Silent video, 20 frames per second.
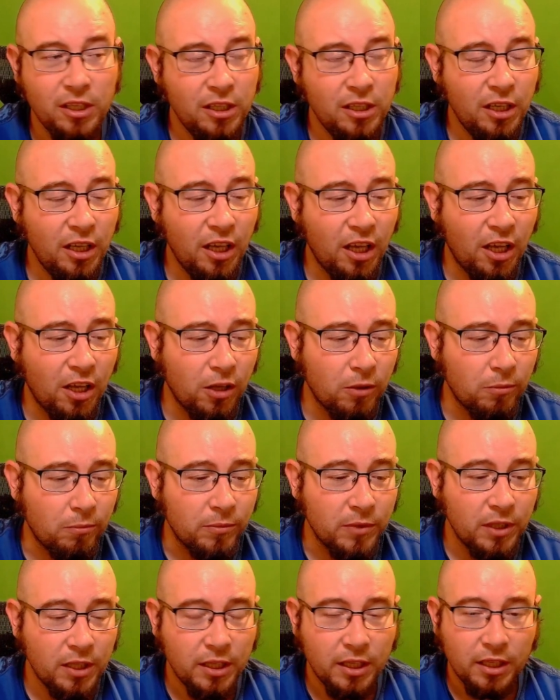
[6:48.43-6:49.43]

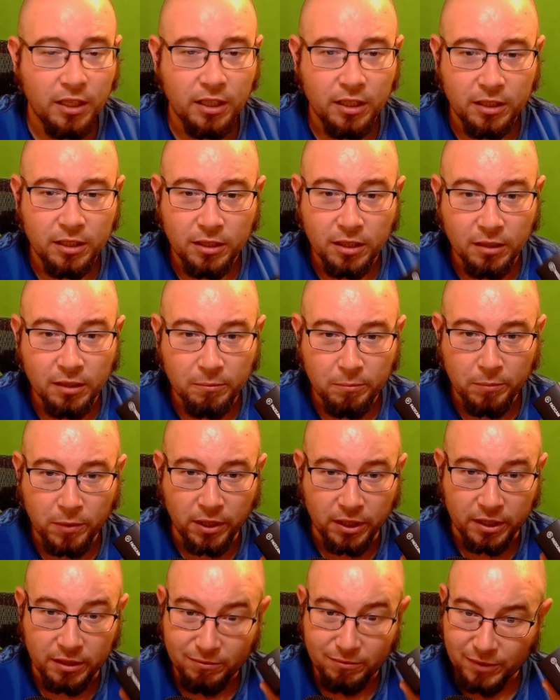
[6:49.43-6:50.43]

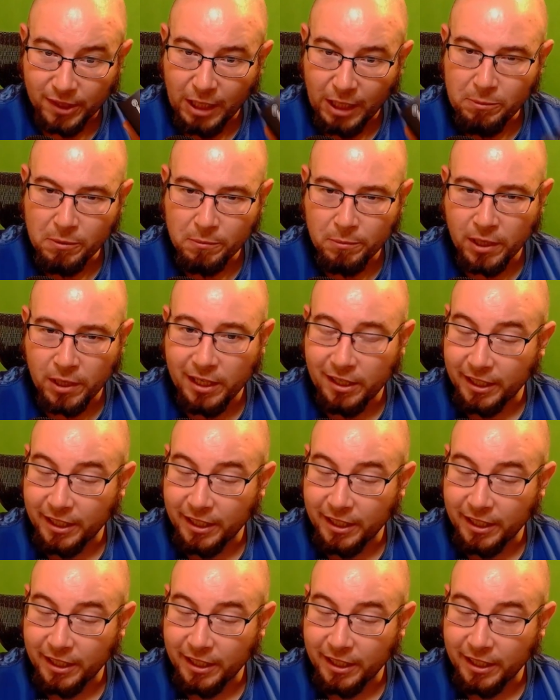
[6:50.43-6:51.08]
But keep in mind,